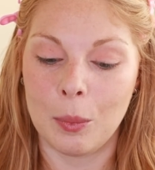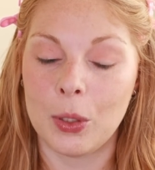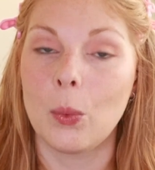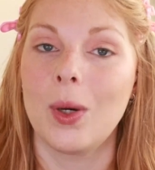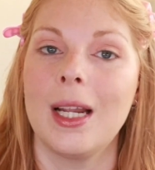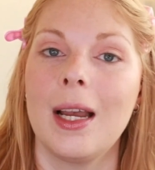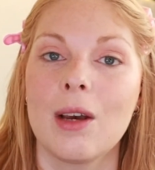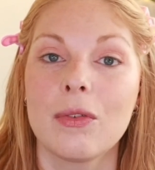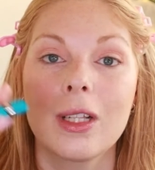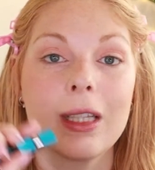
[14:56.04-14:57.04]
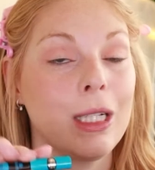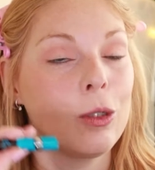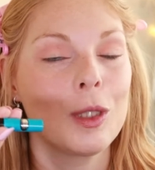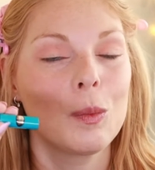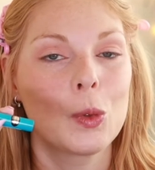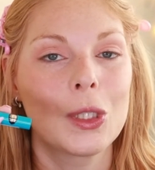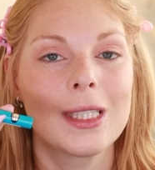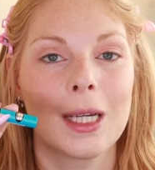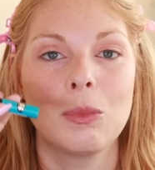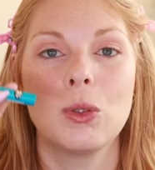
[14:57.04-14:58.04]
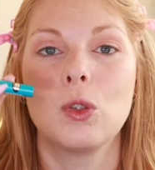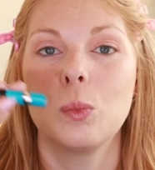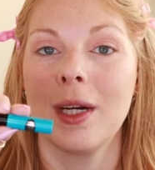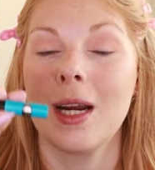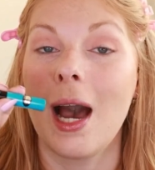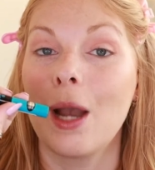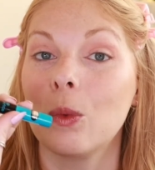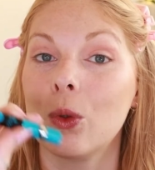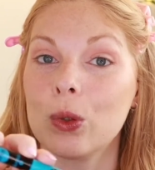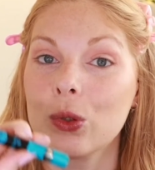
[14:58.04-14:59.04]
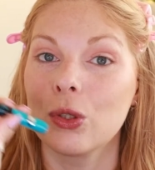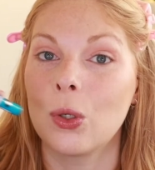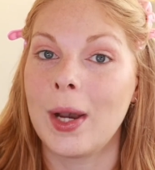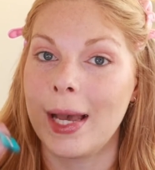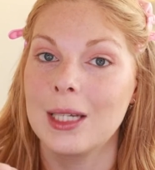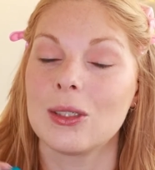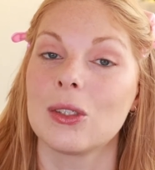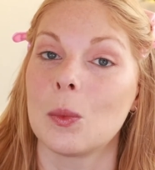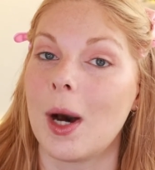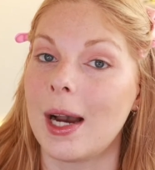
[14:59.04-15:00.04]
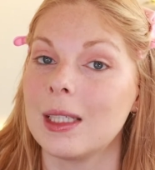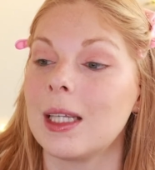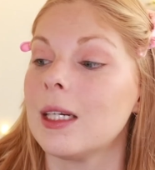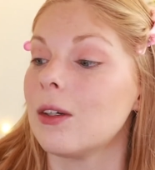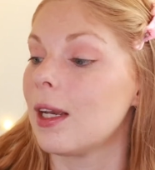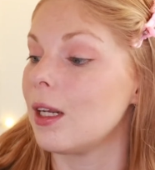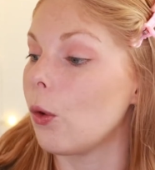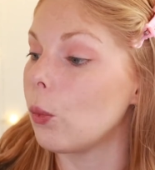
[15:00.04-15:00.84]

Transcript: But when I have a little bit more time to spare, I will also add some eyeliner and a